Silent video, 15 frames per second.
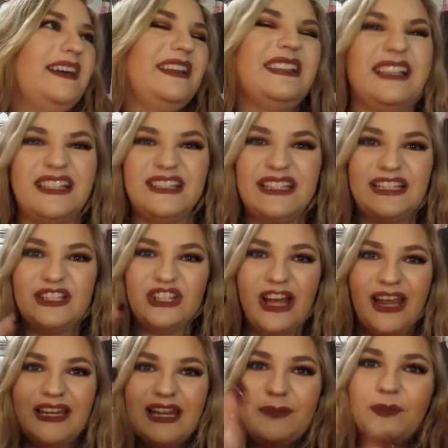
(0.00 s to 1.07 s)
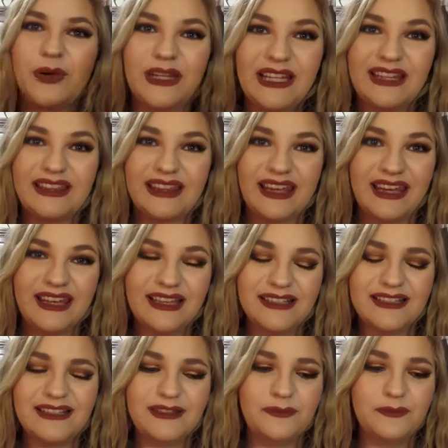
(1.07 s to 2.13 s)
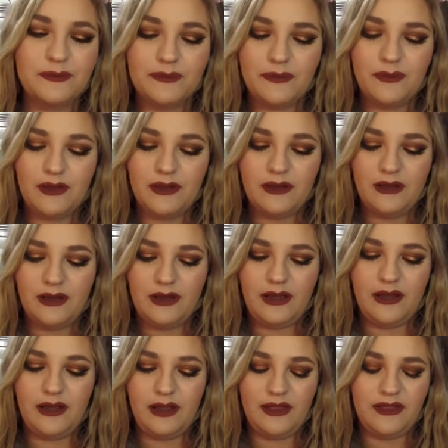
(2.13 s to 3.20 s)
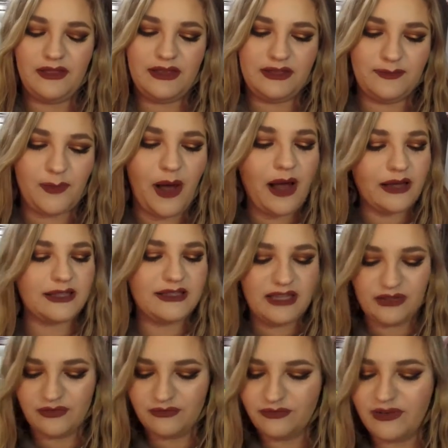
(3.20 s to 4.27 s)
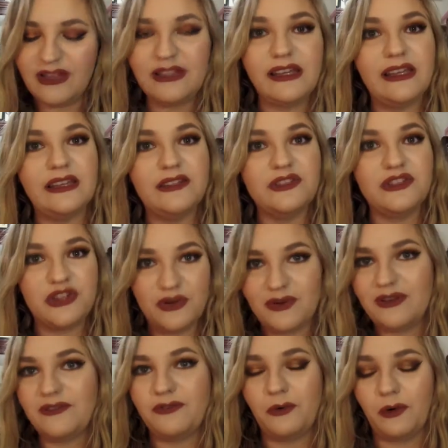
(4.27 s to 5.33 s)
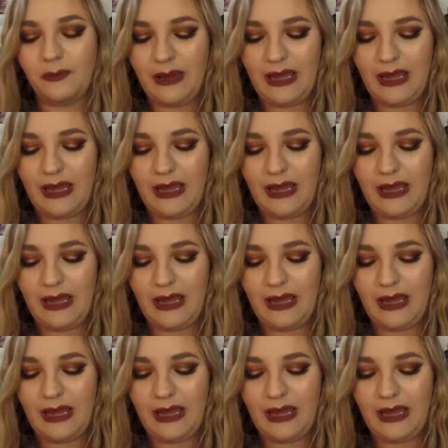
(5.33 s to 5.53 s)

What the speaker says: glitzy, shiny, pretty things. And this box didn't really do it for